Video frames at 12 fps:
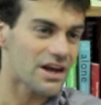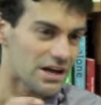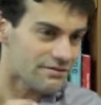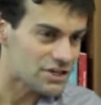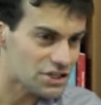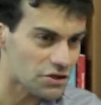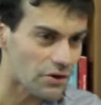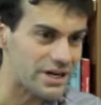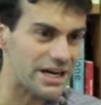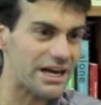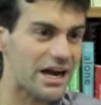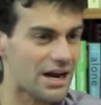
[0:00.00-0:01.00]
have
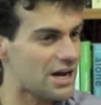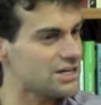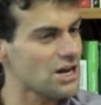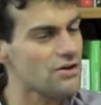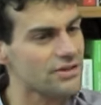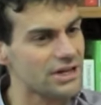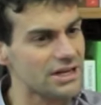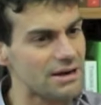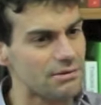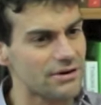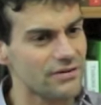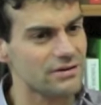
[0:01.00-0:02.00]
enjoyed it, and I think
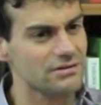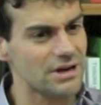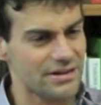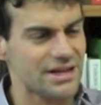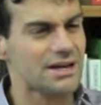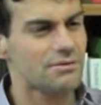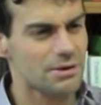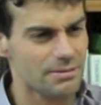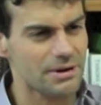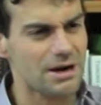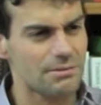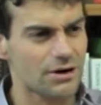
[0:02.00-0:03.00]
it would
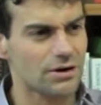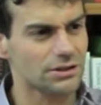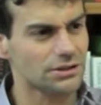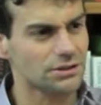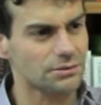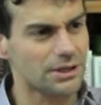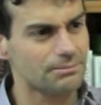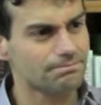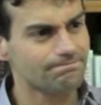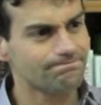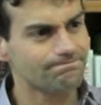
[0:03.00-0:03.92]
have come across as well.